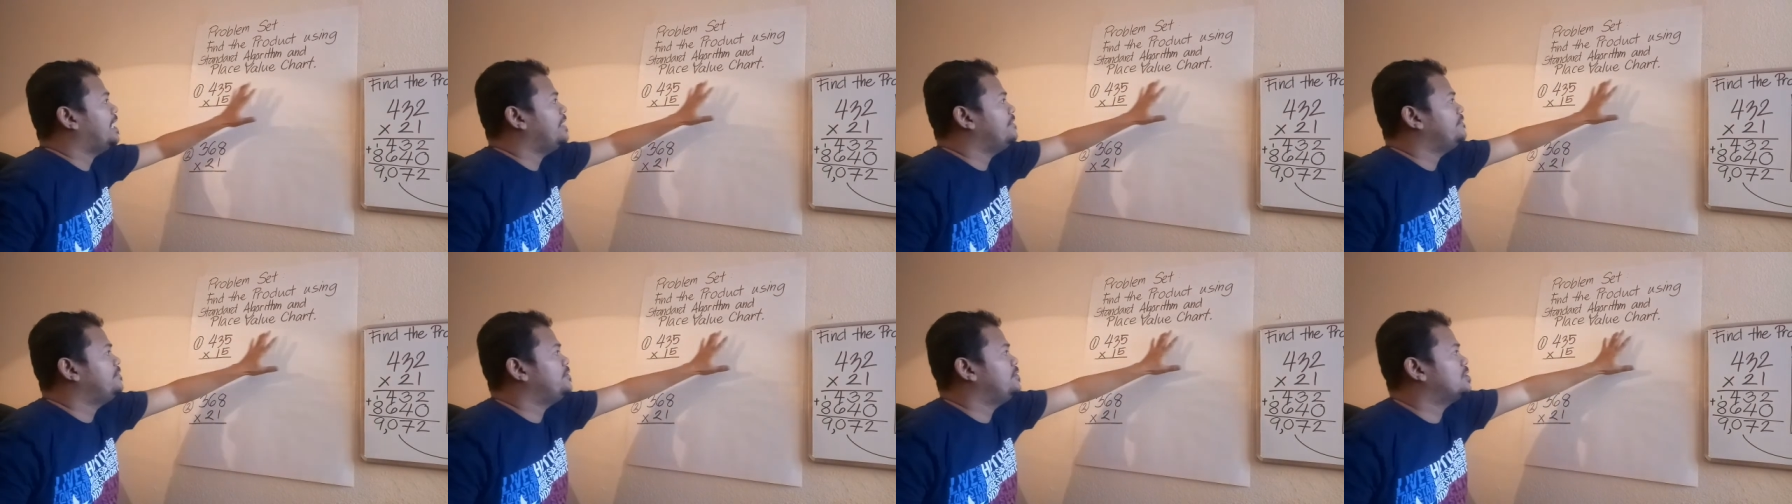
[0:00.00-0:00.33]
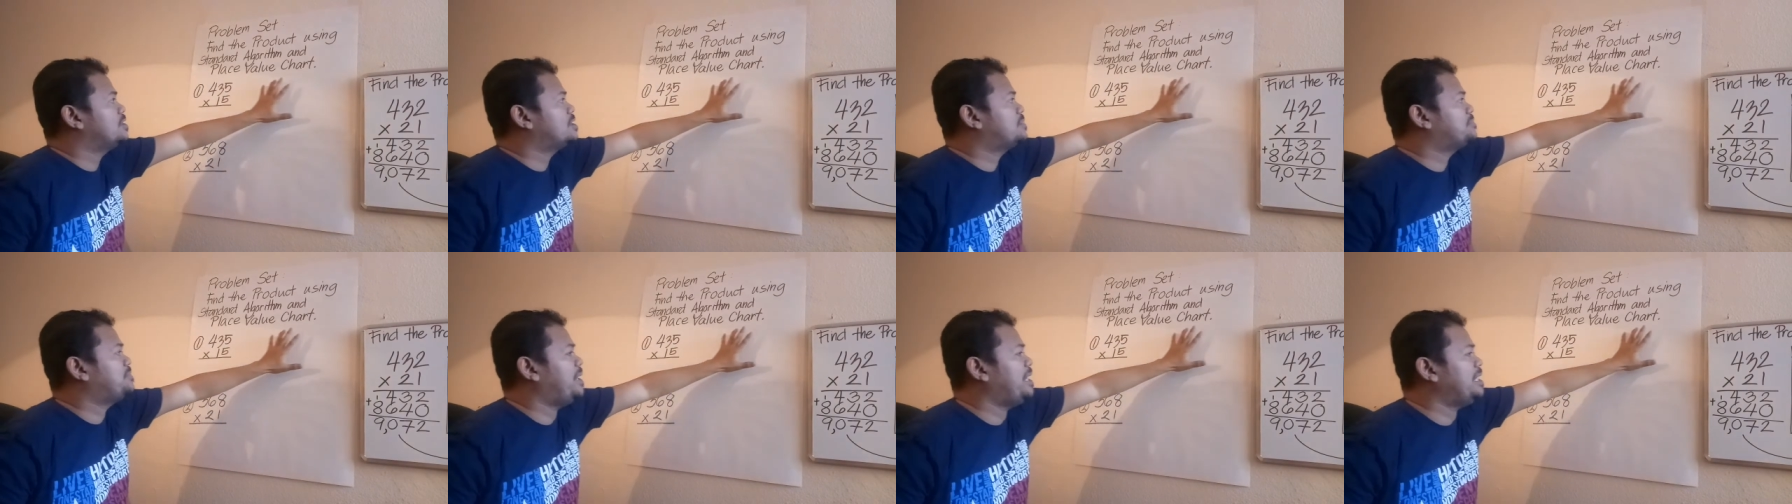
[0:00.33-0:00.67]
gave you
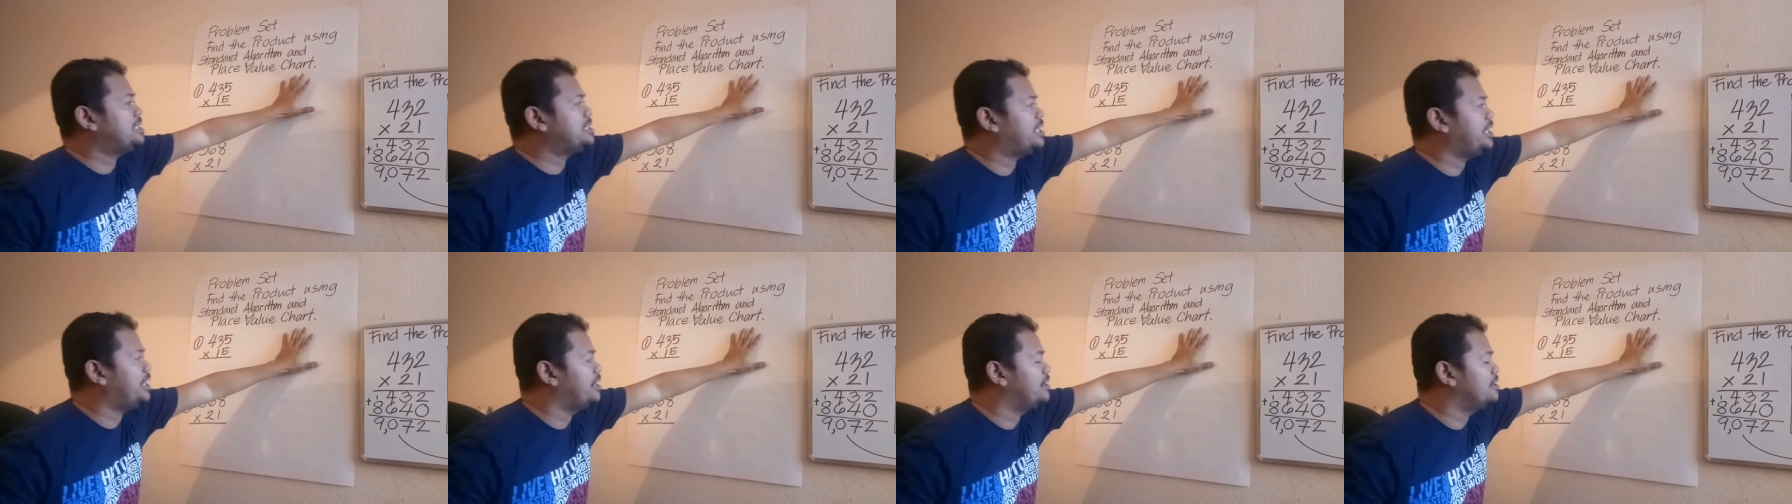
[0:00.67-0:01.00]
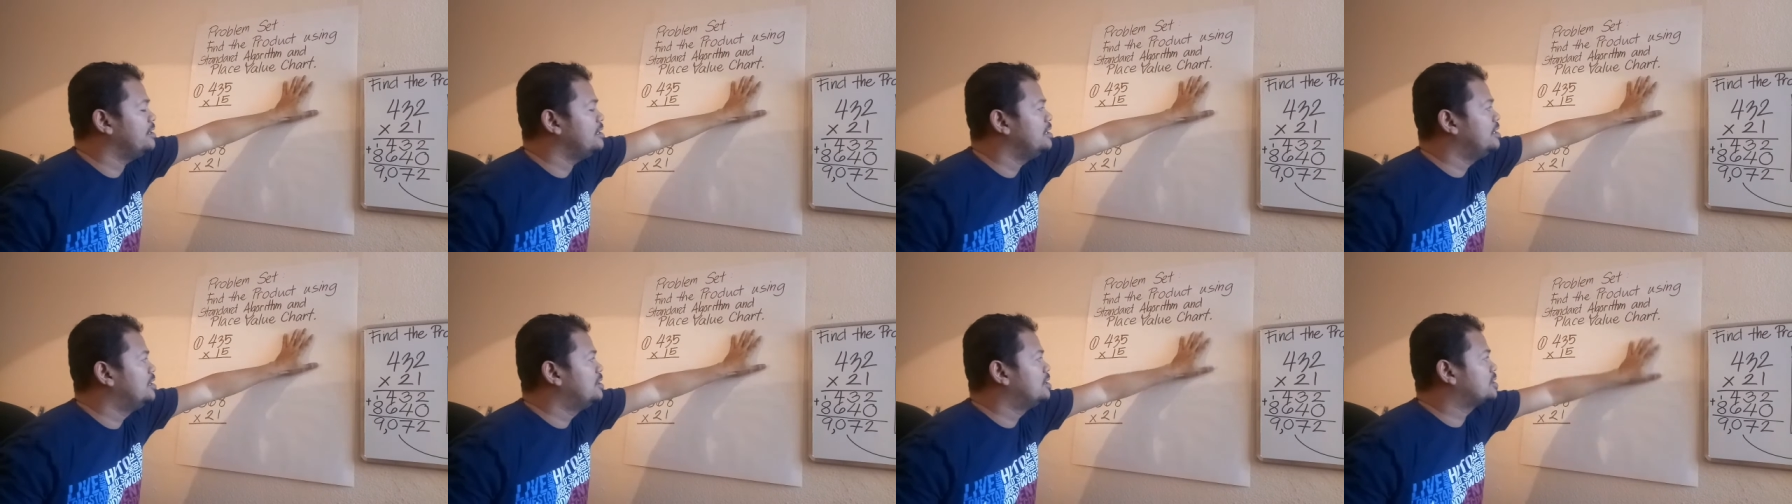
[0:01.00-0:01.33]
a space
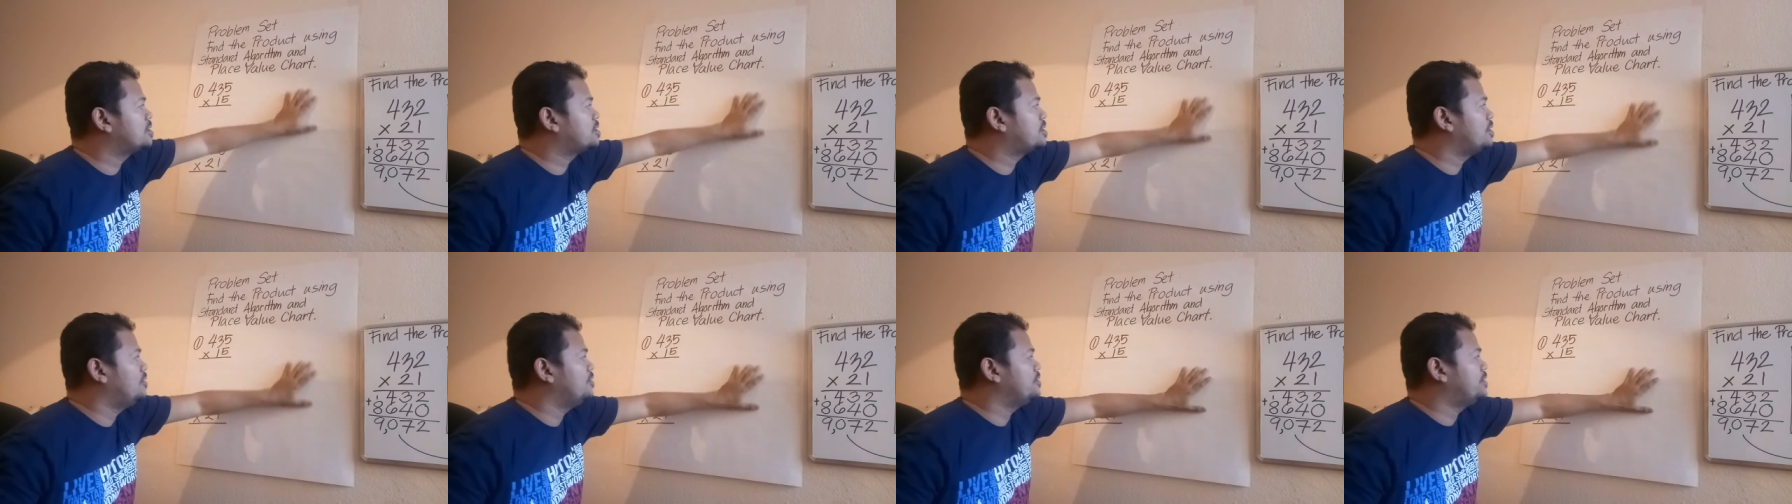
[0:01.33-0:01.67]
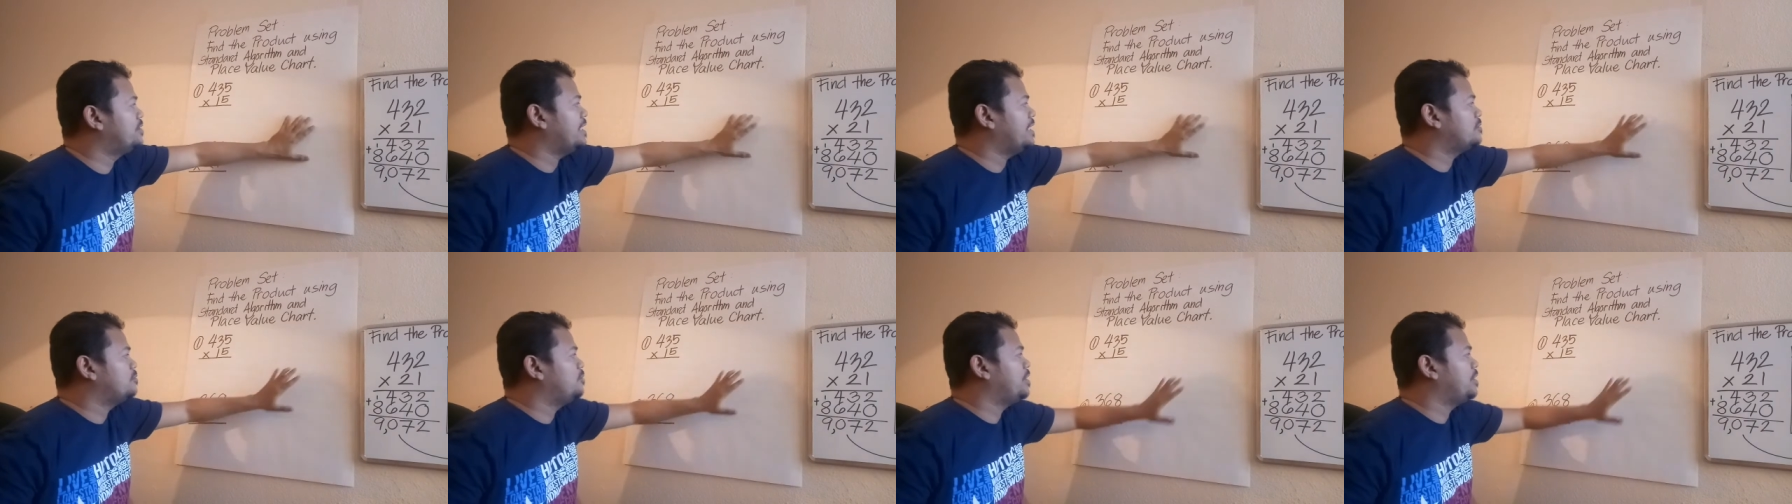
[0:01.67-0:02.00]
here so
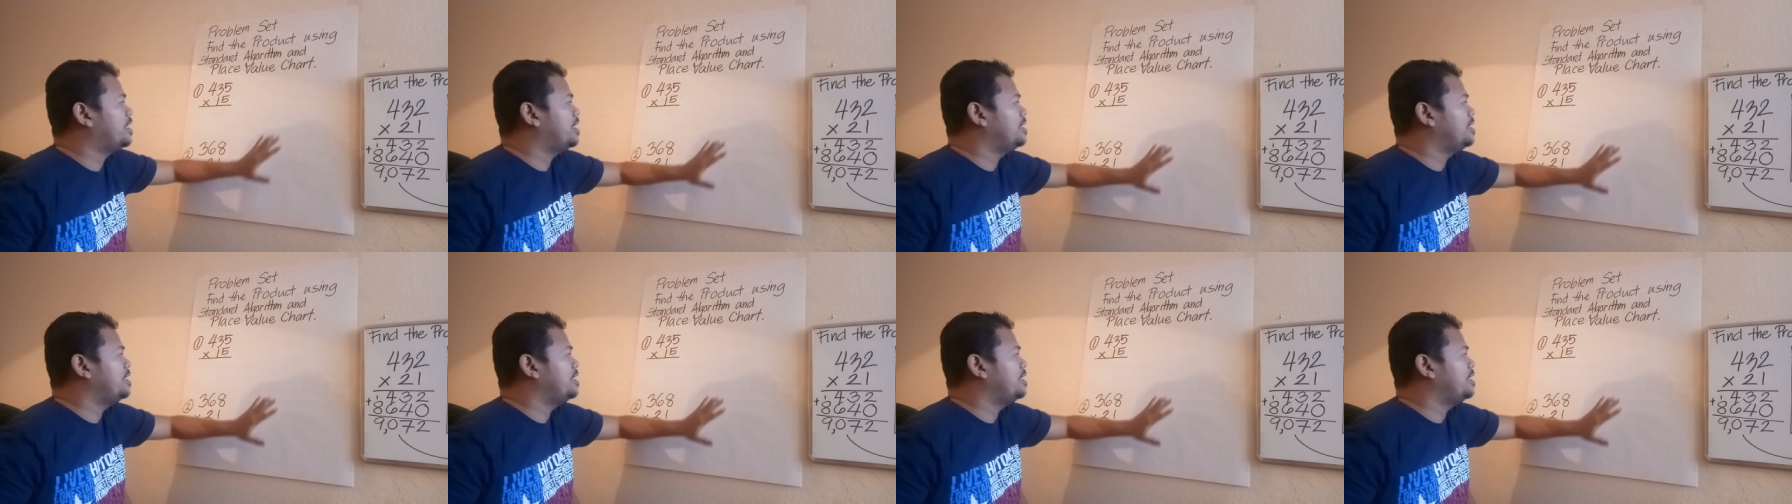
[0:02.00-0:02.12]
that we